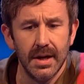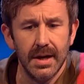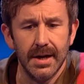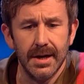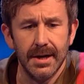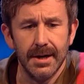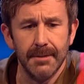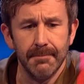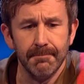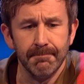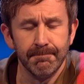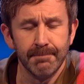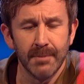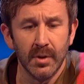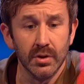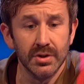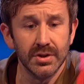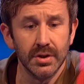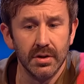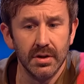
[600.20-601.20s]

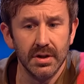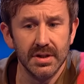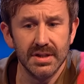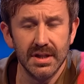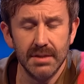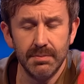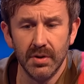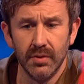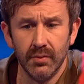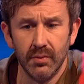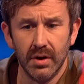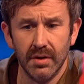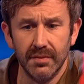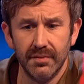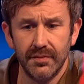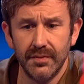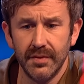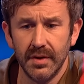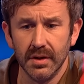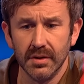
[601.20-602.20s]
or certainly sleeping
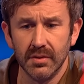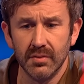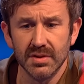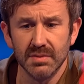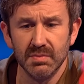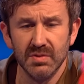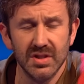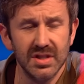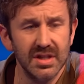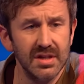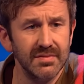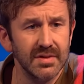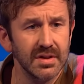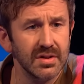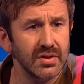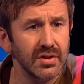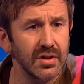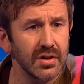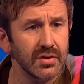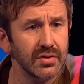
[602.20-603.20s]
rough on Christmas Eve
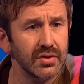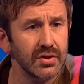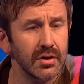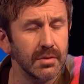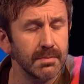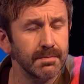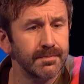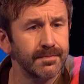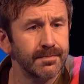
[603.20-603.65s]
this year. So,